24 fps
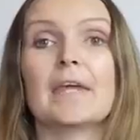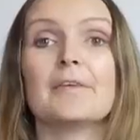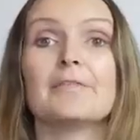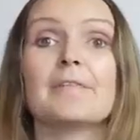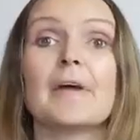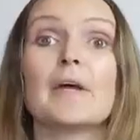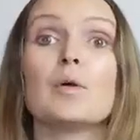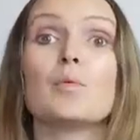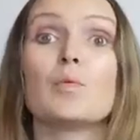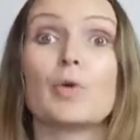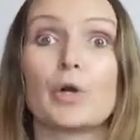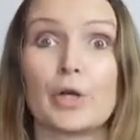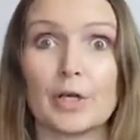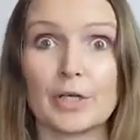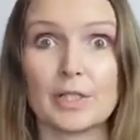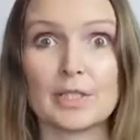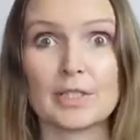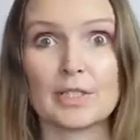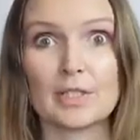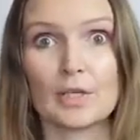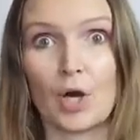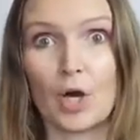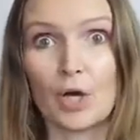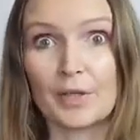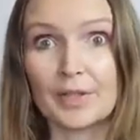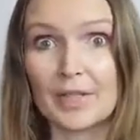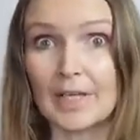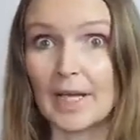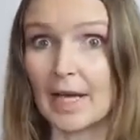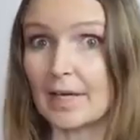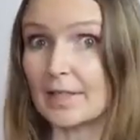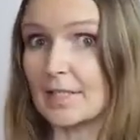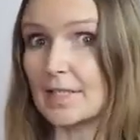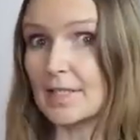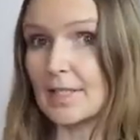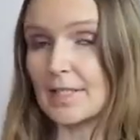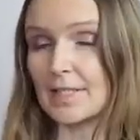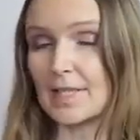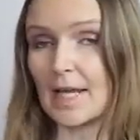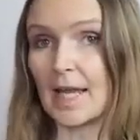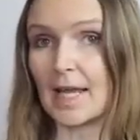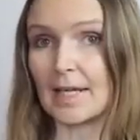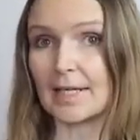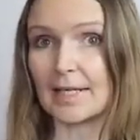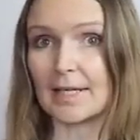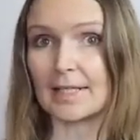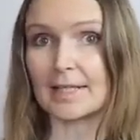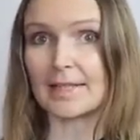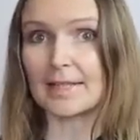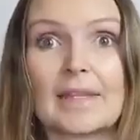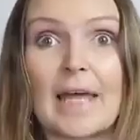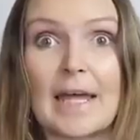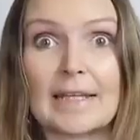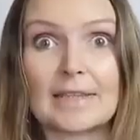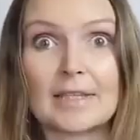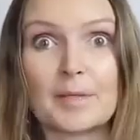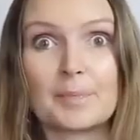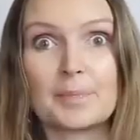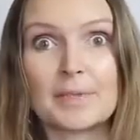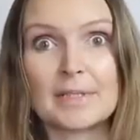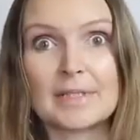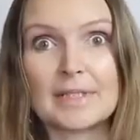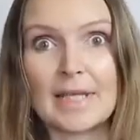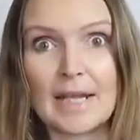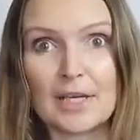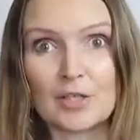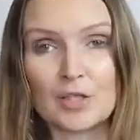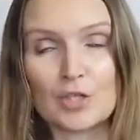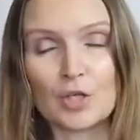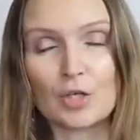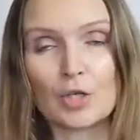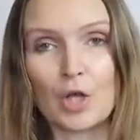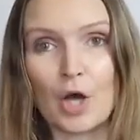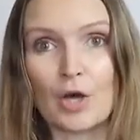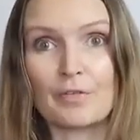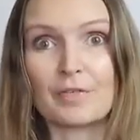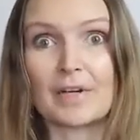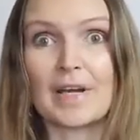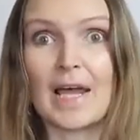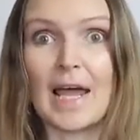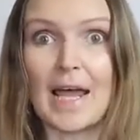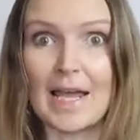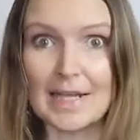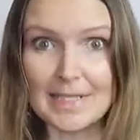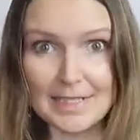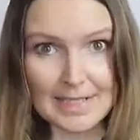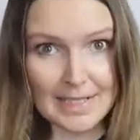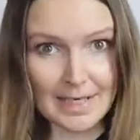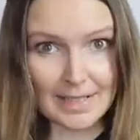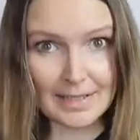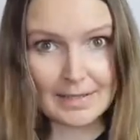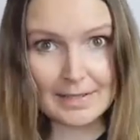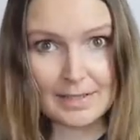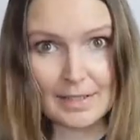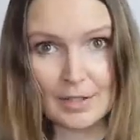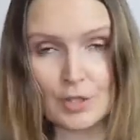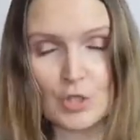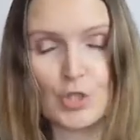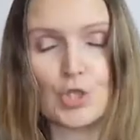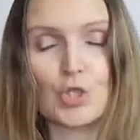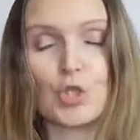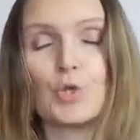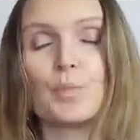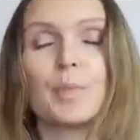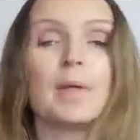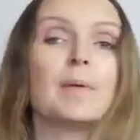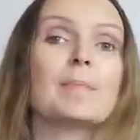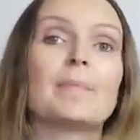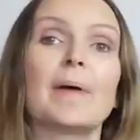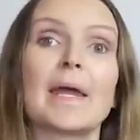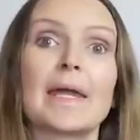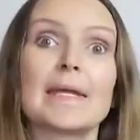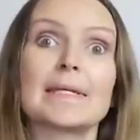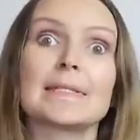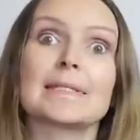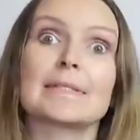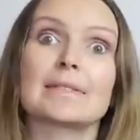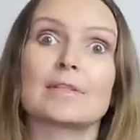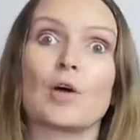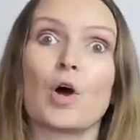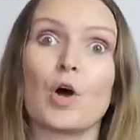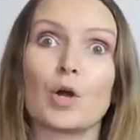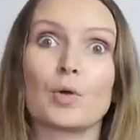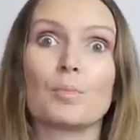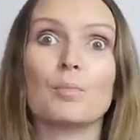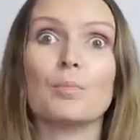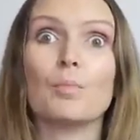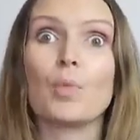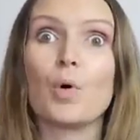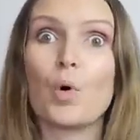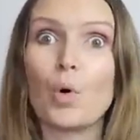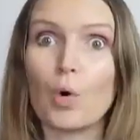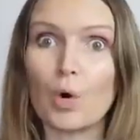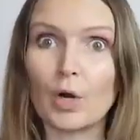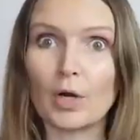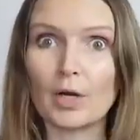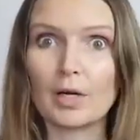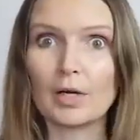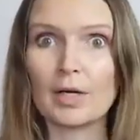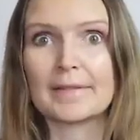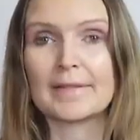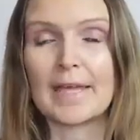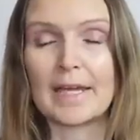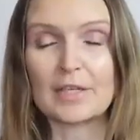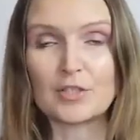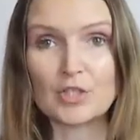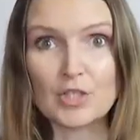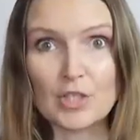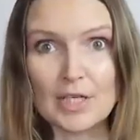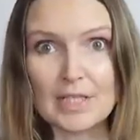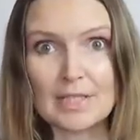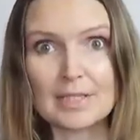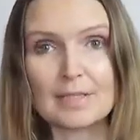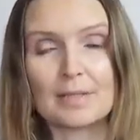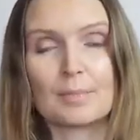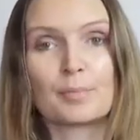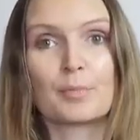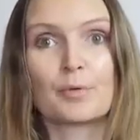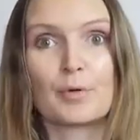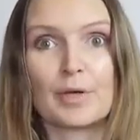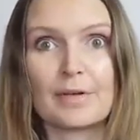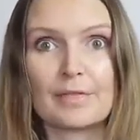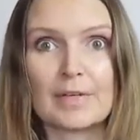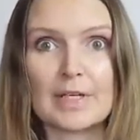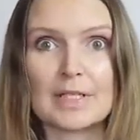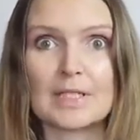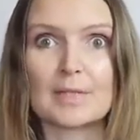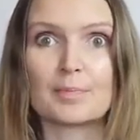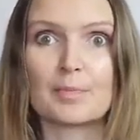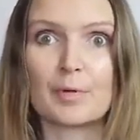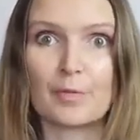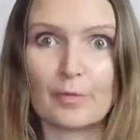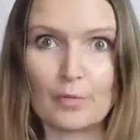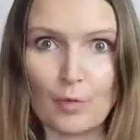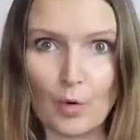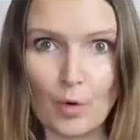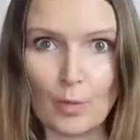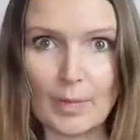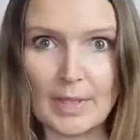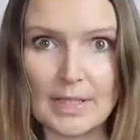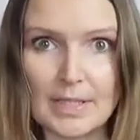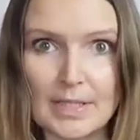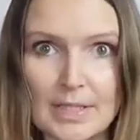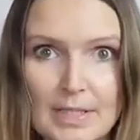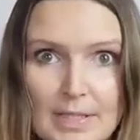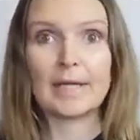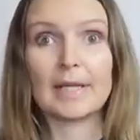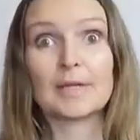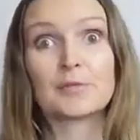FA works on the understanding that the potential of an asset should be based on more than just previous performance.